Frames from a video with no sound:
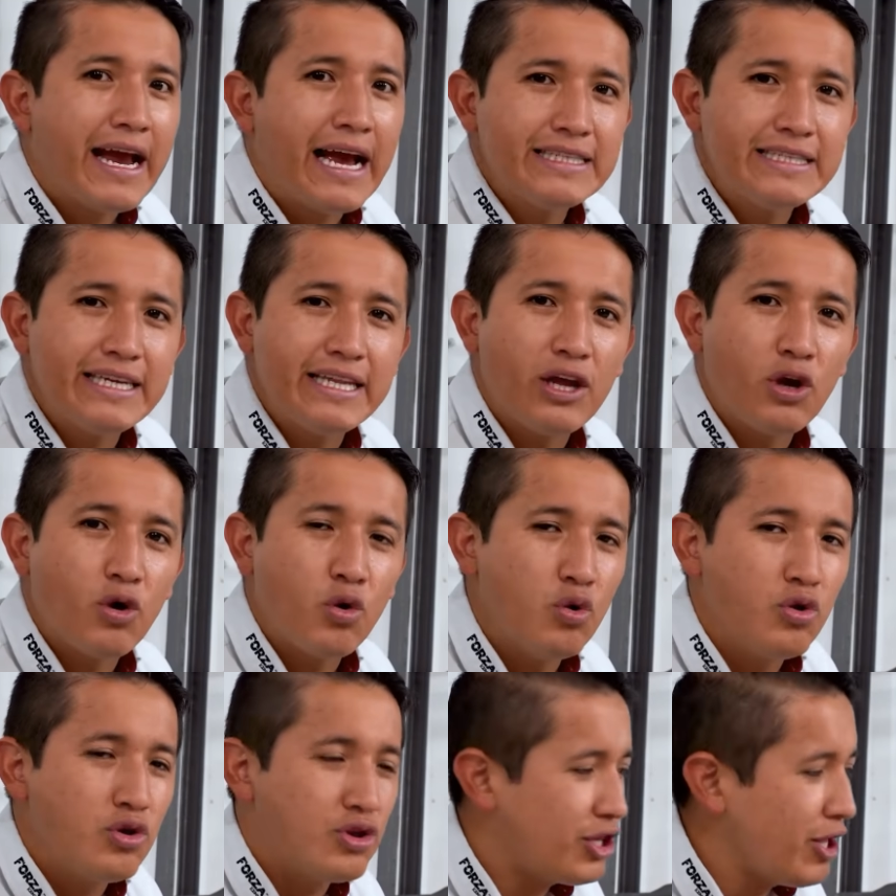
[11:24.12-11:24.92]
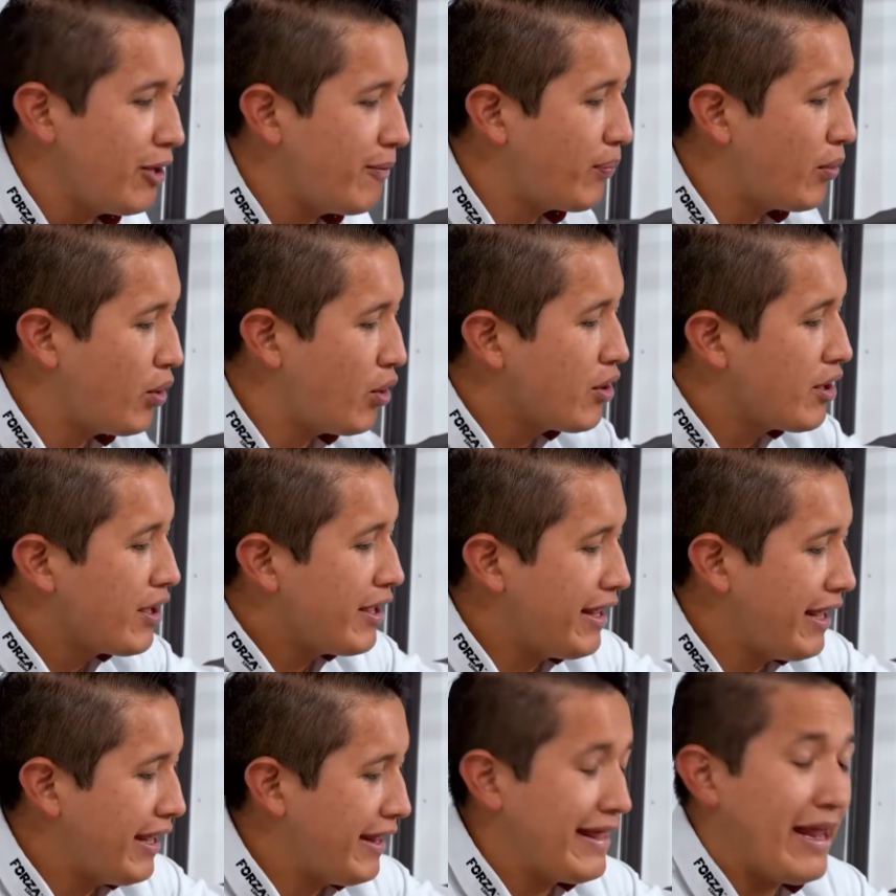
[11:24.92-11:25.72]
almost no wavelength,
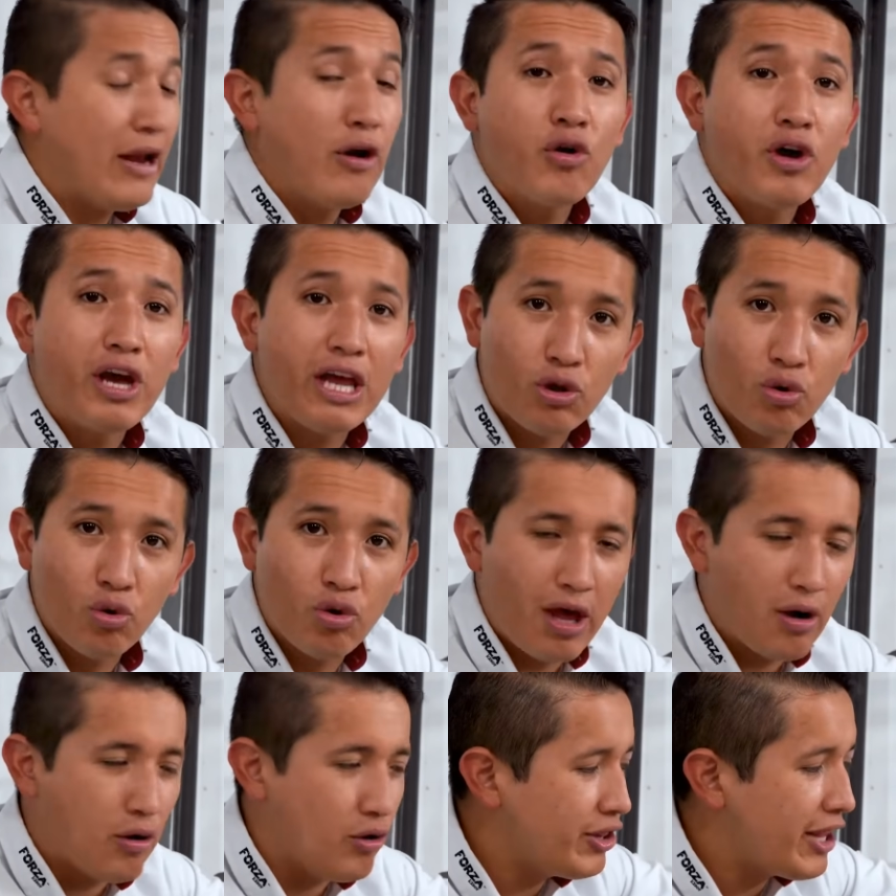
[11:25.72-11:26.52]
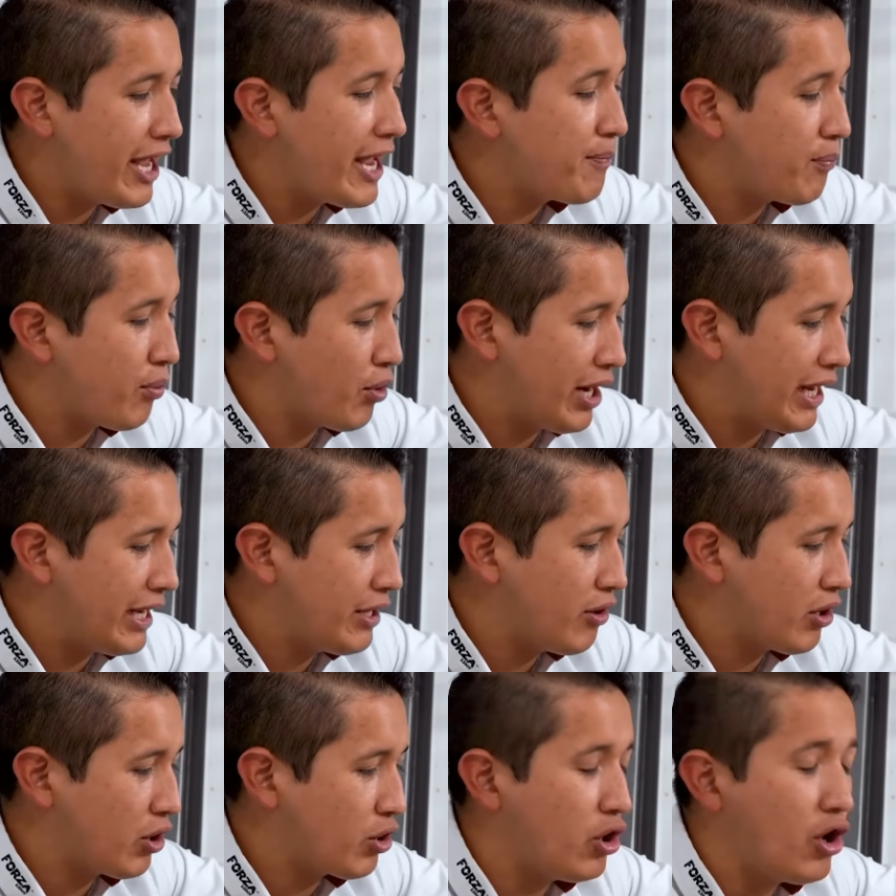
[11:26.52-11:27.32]
and that's why it
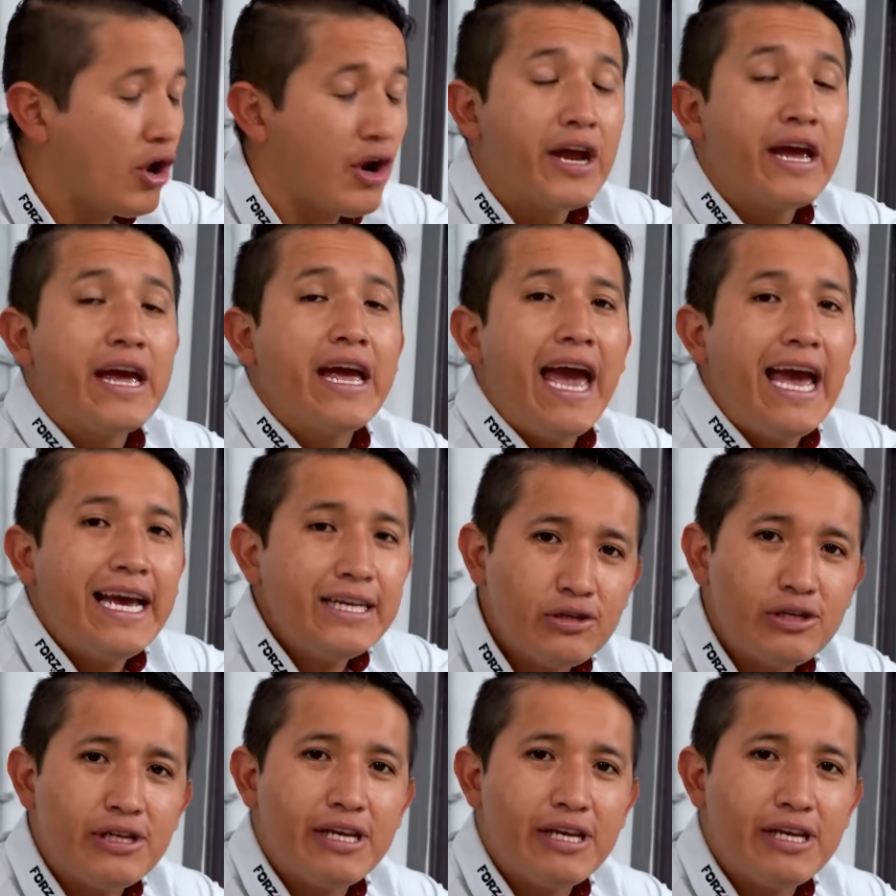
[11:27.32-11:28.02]
has its color.